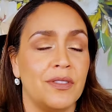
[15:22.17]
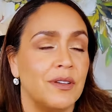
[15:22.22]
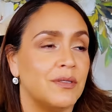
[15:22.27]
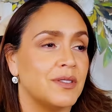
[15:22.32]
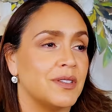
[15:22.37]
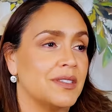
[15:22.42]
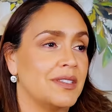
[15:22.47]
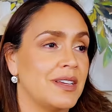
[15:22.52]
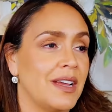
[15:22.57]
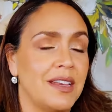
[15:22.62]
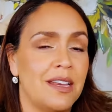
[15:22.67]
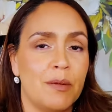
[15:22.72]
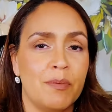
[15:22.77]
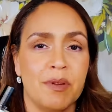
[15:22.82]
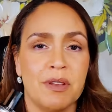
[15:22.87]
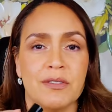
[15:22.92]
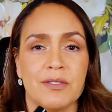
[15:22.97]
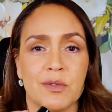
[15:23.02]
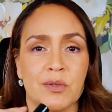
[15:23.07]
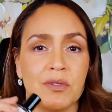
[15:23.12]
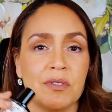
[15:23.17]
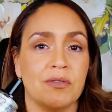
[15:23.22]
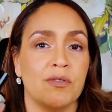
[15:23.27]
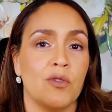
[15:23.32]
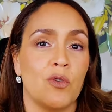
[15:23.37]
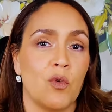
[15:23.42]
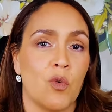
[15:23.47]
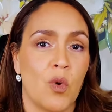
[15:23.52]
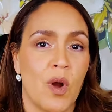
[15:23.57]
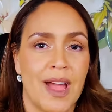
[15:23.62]
There's a tiny bit of sort of
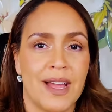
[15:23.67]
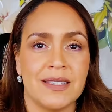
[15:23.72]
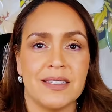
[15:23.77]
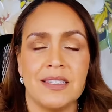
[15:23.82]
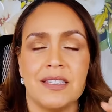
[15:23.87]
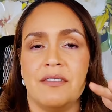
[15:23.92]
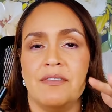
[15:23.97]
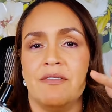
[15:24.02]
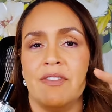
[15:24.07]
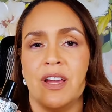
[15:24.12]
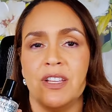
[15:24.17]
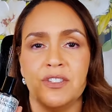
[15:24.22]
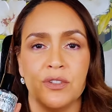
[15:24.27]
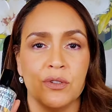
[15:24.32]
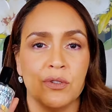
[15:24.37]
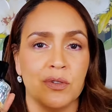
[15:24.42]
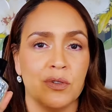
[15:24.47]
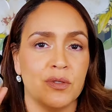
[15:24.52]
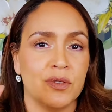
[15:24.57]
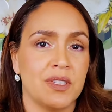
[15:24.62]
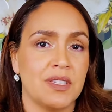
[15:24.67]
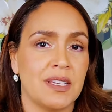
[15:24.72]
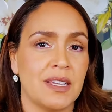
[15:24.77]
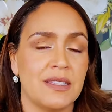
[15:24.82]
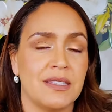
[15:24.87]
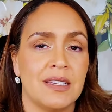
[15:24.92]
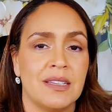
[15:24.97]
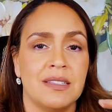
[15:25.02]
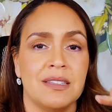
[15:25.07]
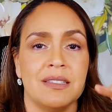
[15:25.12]
grassy vegetal
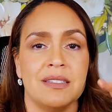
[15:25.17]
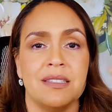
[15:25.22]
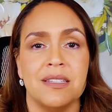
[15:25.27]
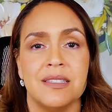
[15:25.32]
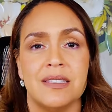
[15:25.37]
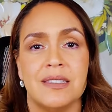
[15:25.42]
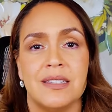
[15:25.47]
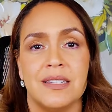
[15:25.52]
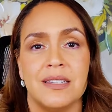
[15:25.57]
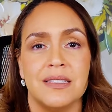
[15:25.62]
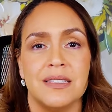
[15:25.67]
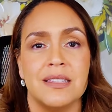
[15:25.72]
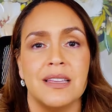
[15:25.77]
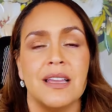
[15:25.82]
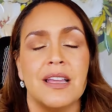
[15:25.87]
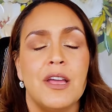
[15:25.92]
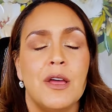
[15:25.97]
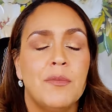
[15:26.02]
scent in the distance,